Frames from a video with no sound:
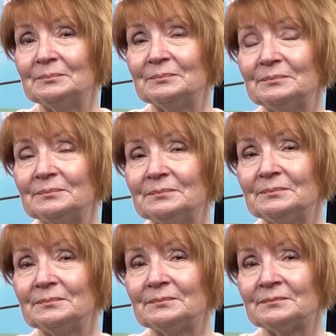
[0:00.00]

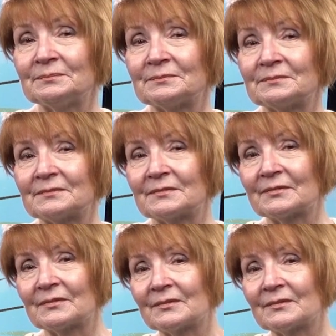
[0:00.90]
(silence)